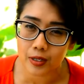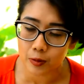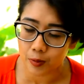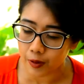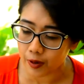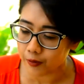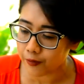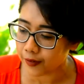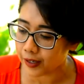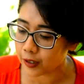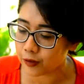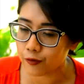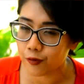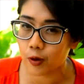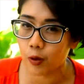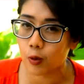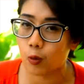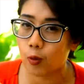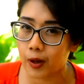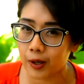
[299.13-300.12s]
is perfect
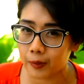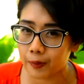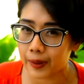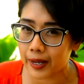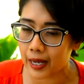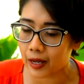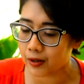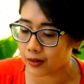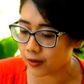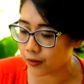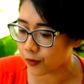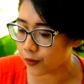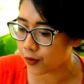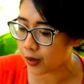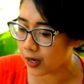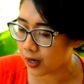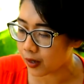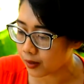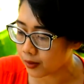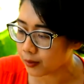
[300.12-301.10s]
for 1 pound of
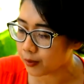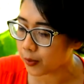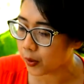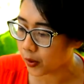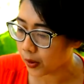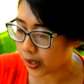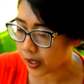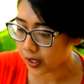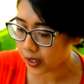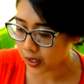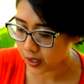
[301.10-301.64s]
ground pork.